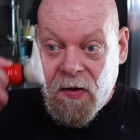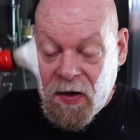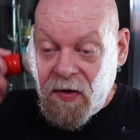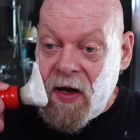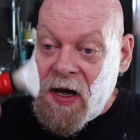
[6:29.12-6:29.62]

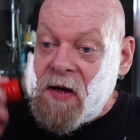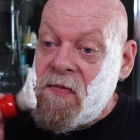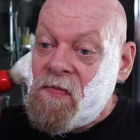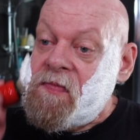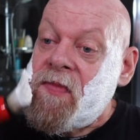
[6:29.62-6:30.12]
So yeah,
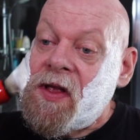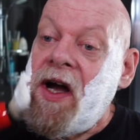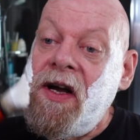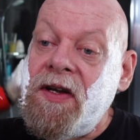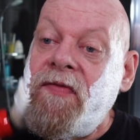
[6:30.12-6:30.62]

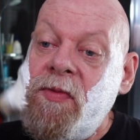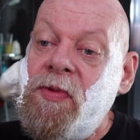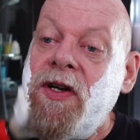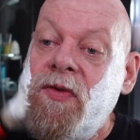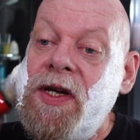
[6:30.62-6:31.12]
how's
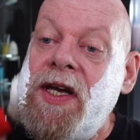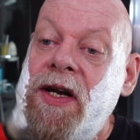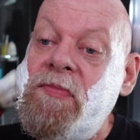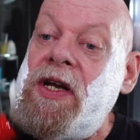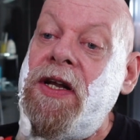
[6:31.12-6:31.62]
everybody's
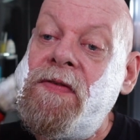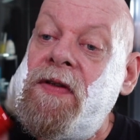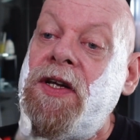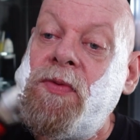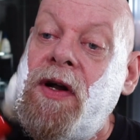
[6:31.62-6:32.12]
weekend been?
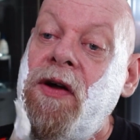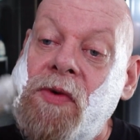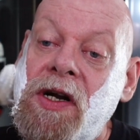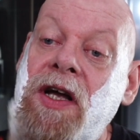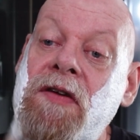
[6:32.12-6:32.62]
That's what I
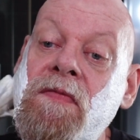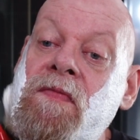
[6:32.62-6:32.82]
want to know.